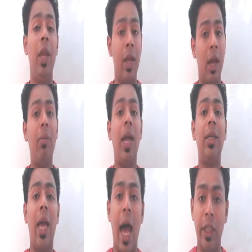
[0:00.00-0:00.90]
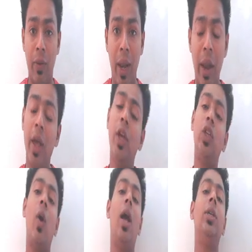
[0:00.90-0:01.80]
in income tax as well?
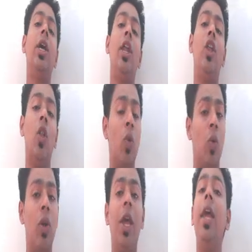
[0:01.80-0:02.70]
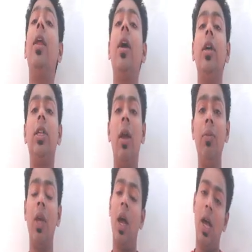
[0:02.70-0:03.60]
So answer is no. In
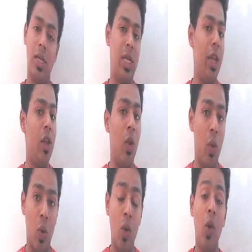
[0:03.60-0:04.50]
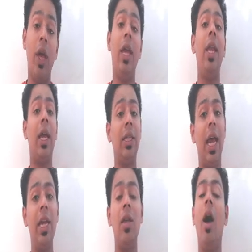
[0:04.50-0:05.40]
customs, answer is no. In
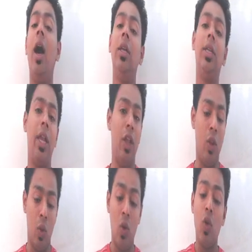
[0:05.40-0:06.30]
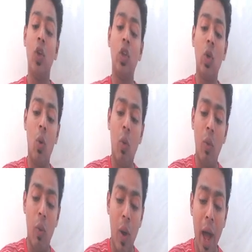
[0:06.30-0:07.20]
excise, answer is no. So
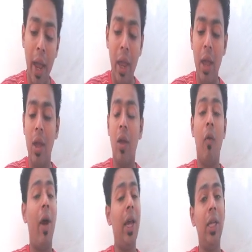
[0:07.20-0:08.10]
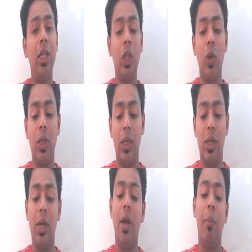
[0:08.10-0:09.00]
why is it so,
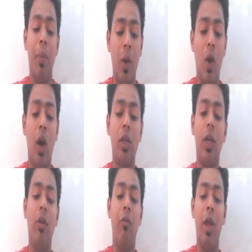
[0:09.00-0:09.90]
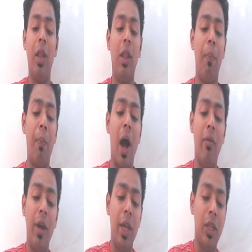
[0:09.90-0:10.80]
sir? Because when the
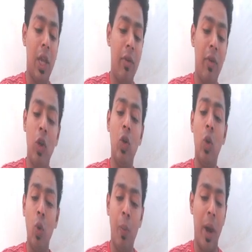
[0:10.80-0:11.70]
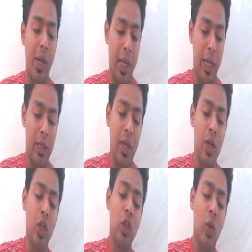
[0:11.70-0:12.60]
power is given to 2 parties,
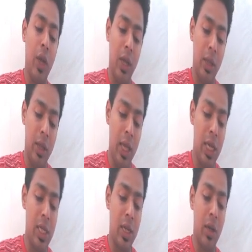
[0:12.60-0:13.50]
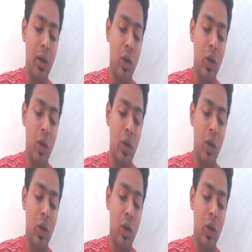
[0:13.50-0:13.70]
so these